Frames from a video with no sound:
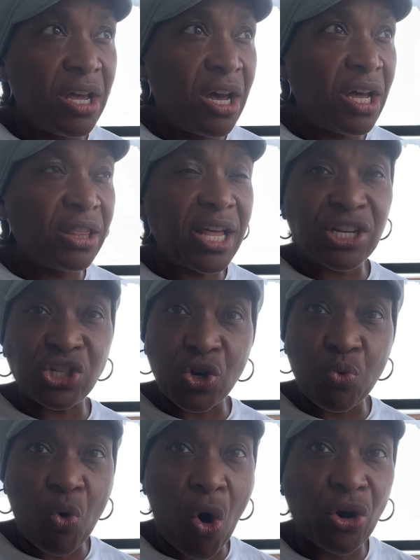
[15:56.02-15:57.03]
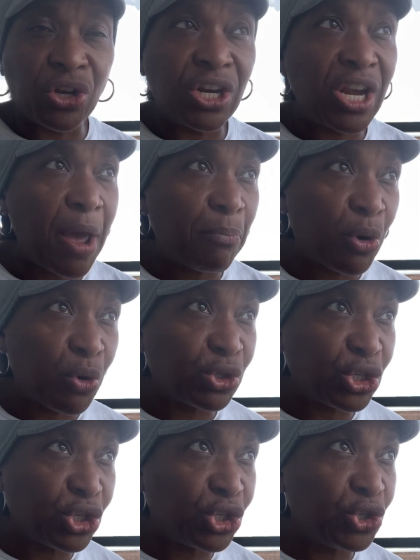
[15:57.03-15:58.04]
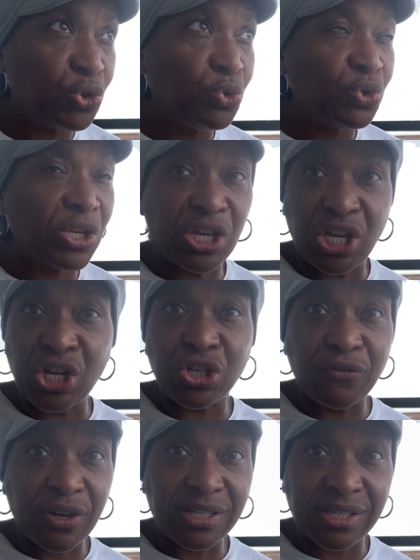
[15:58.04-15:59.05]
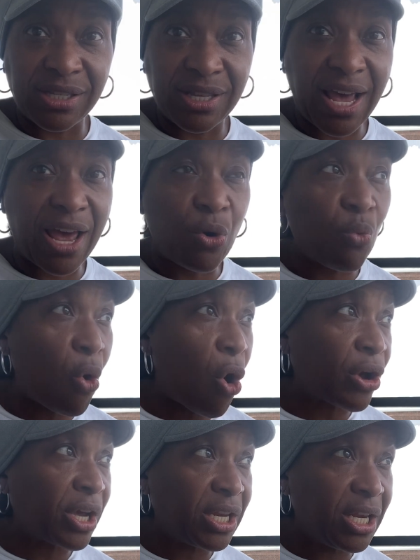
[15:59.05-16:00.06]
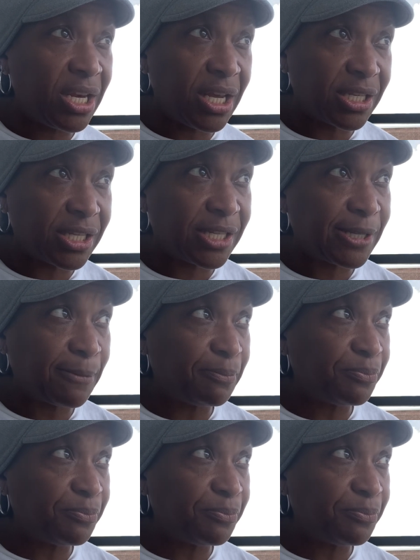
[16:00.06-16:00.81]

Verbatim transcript: unless you're walking in that person's shoes, and each of us that are walking in this,